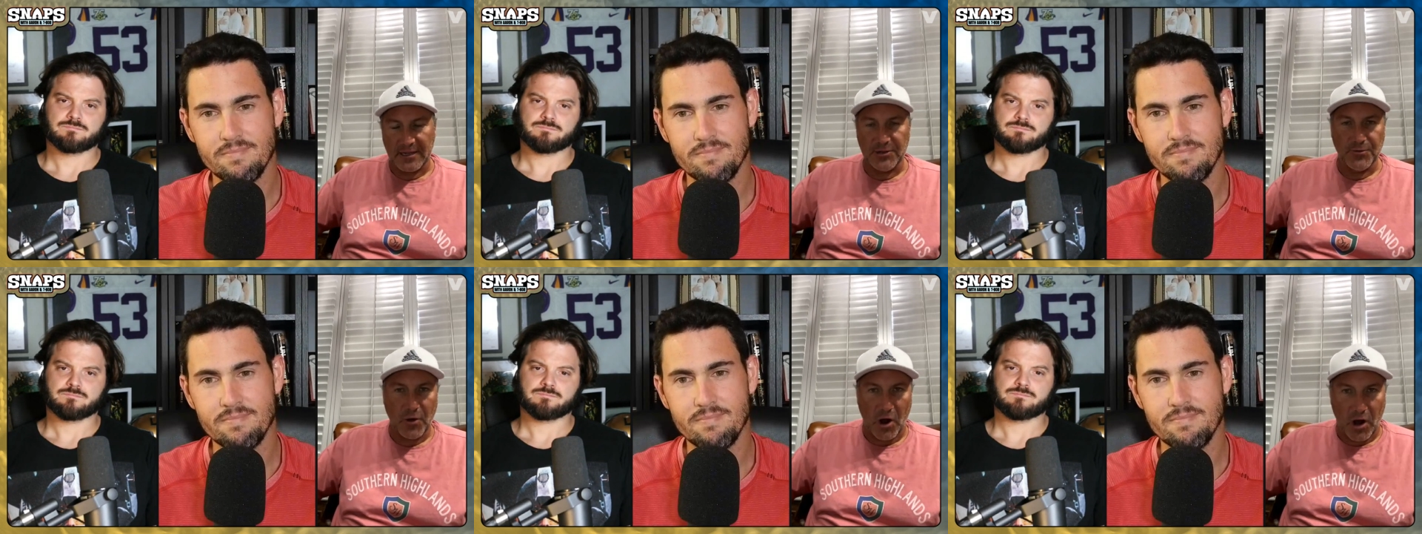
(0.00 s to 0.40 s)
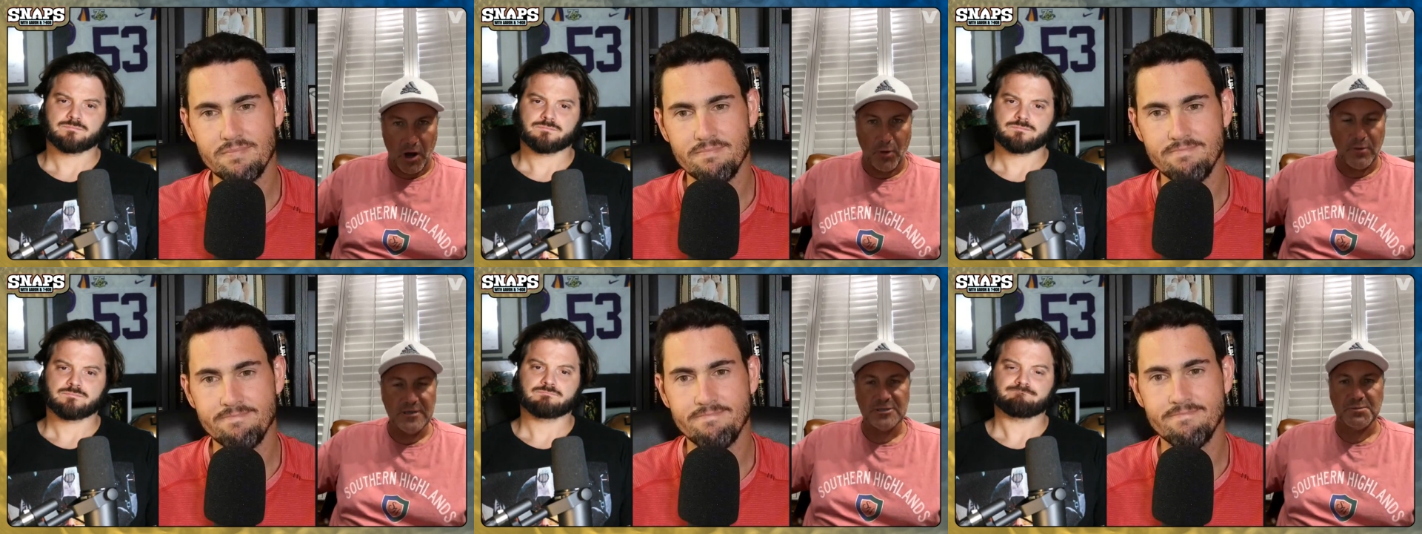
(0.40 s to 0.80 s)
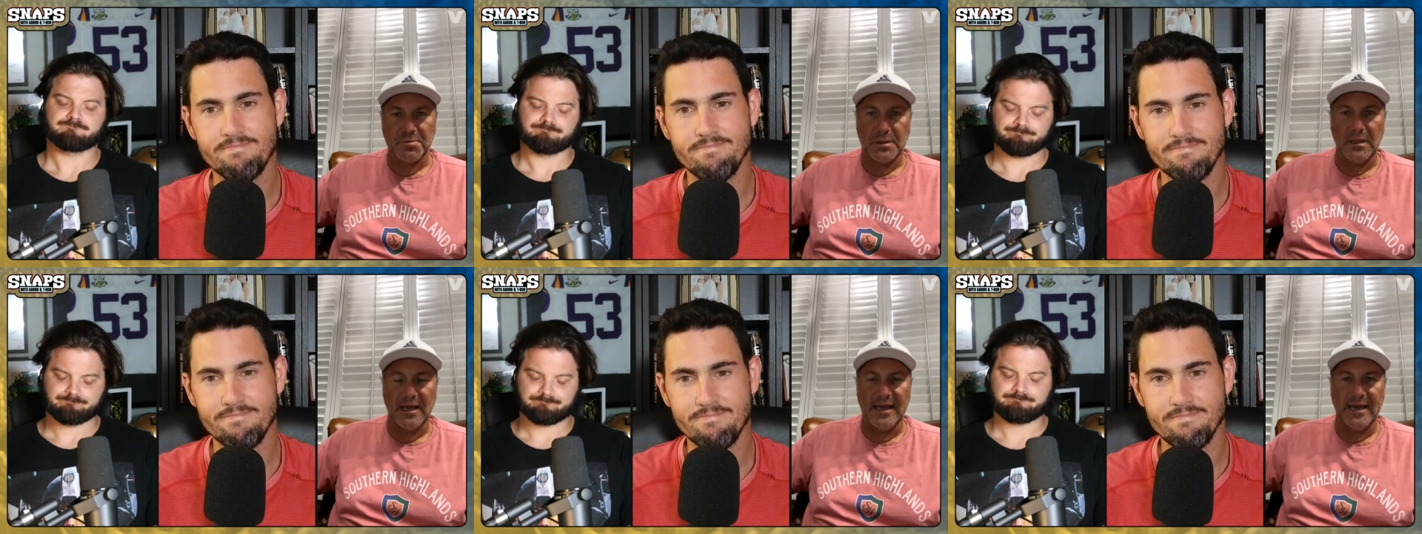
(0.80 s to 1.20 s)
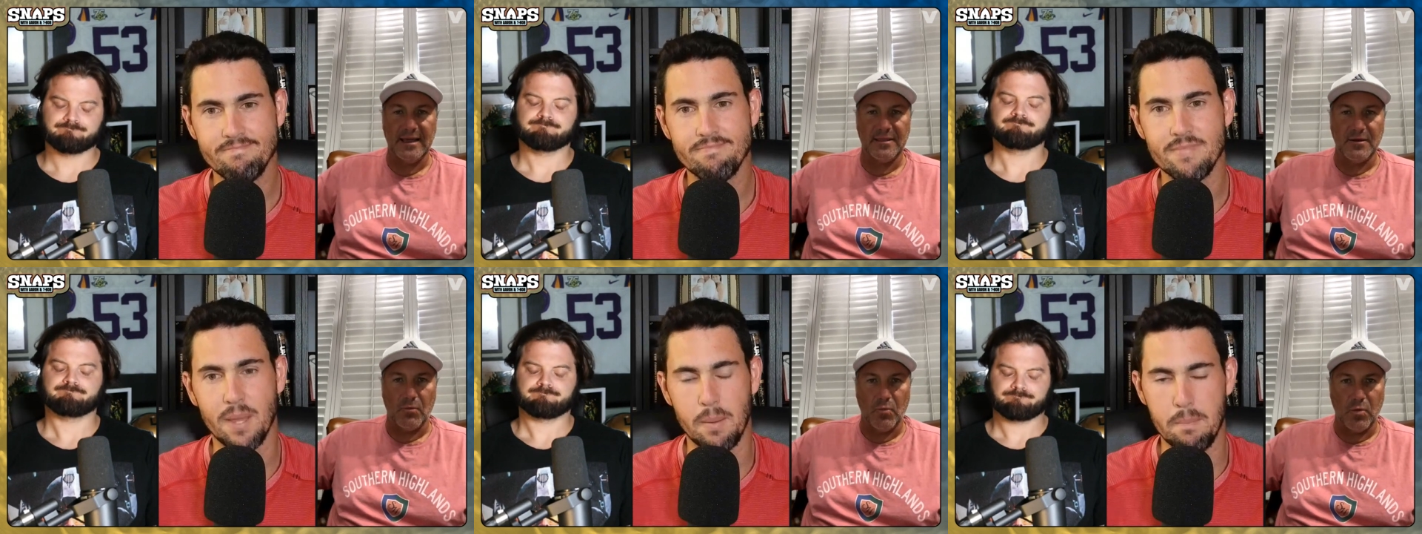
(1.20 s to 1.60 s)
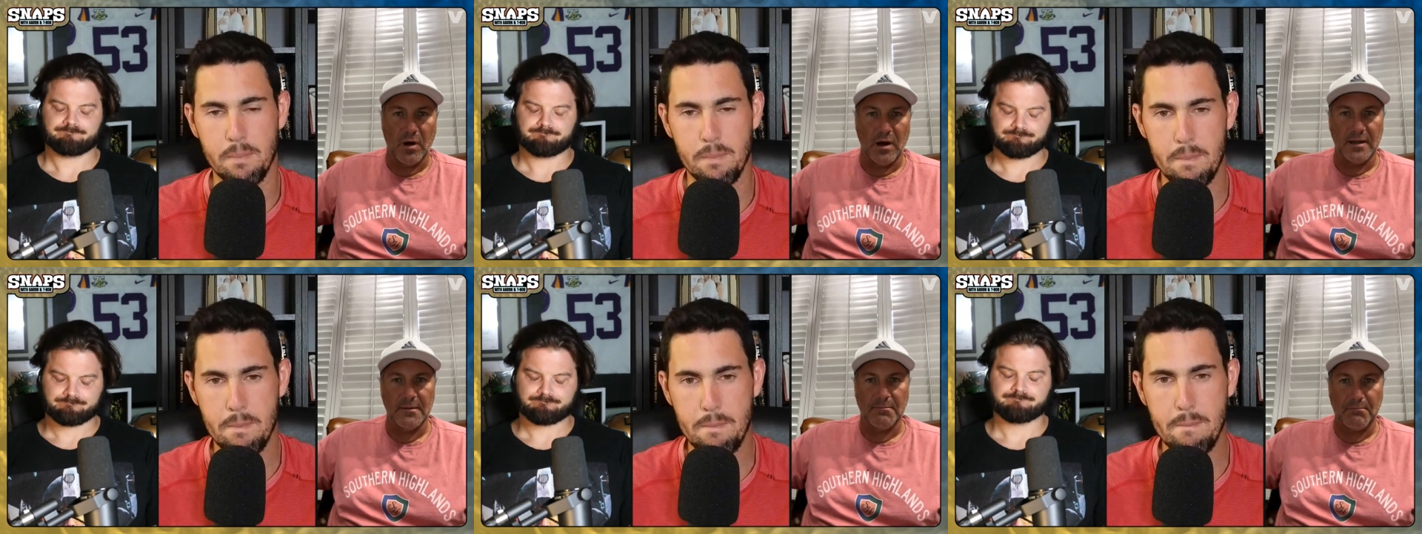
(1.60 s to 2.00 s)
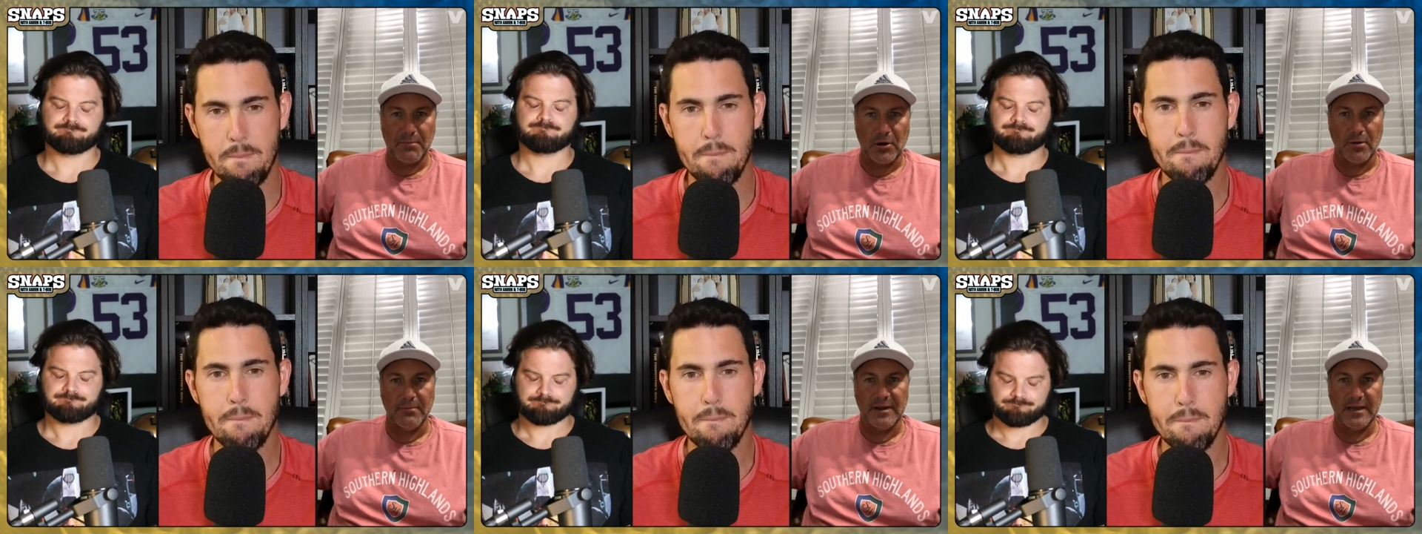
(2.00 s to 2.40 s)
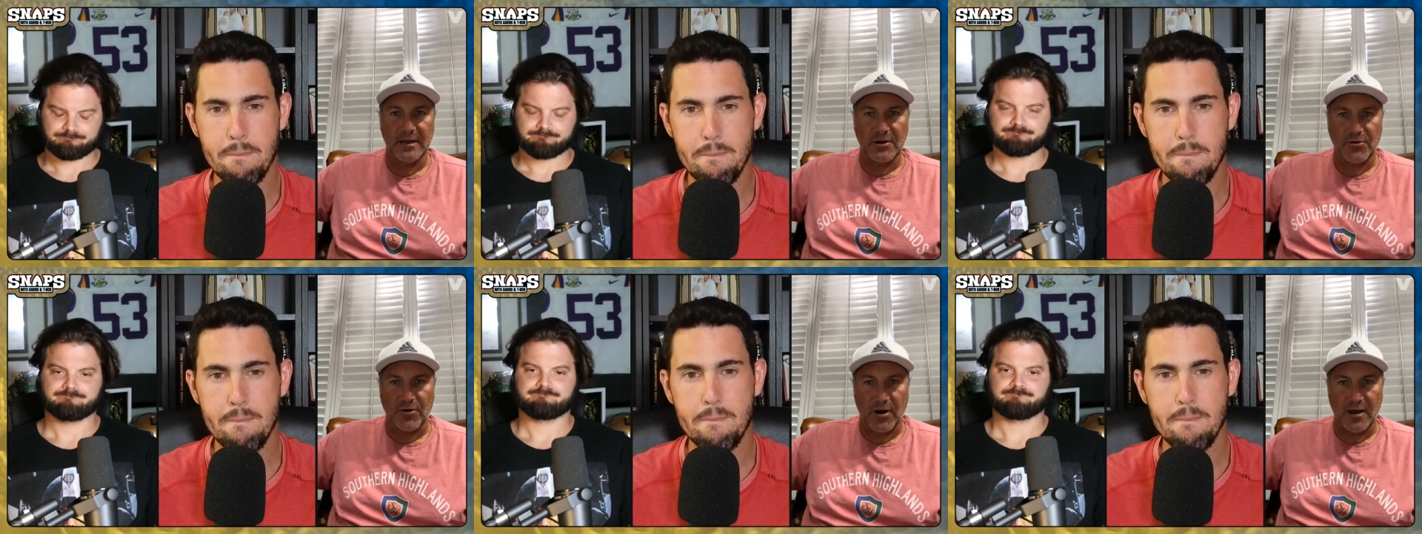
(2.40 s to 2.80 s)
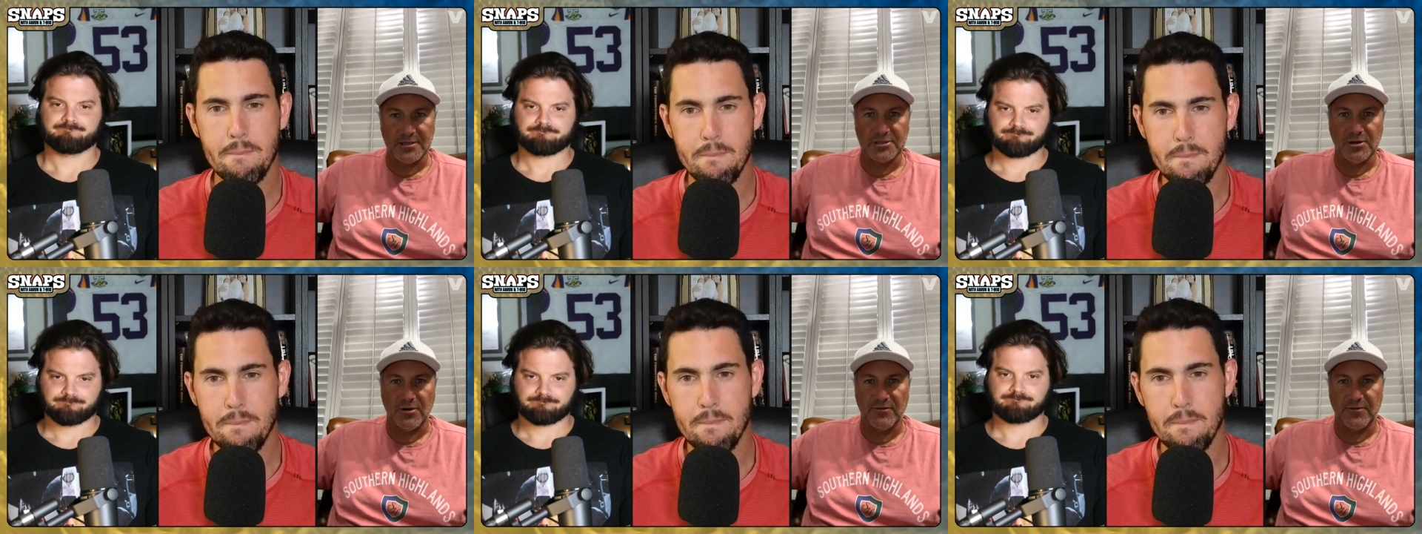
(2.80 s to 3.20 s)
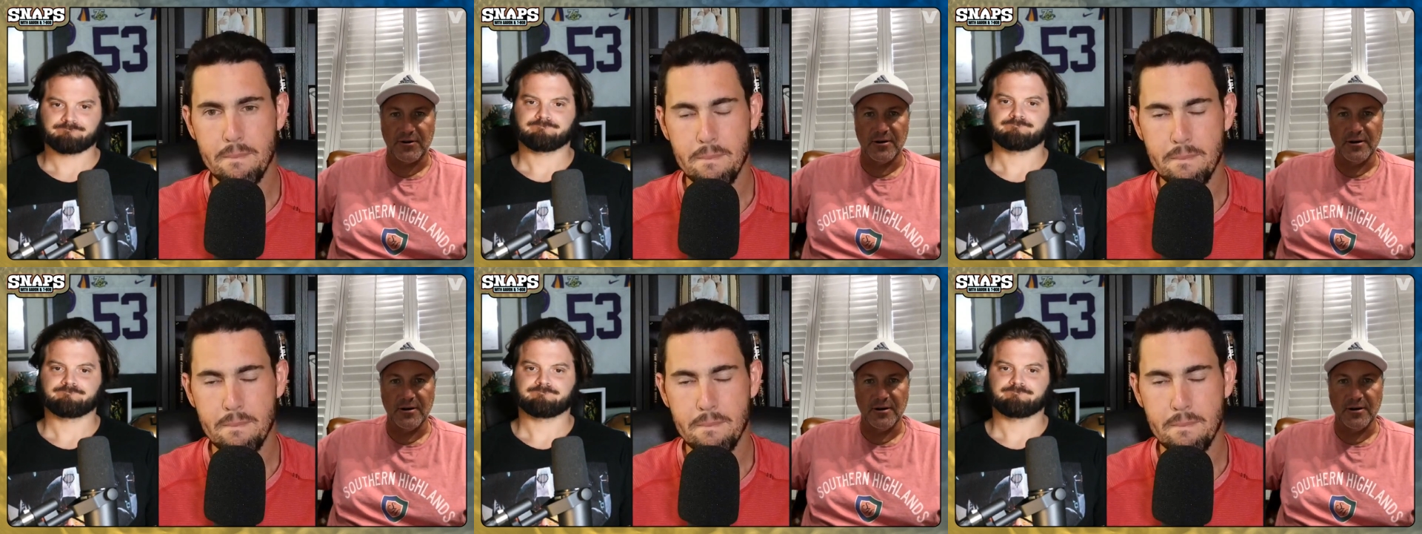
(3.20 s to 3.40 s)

Speaker 1: You always play the one permanent crossover.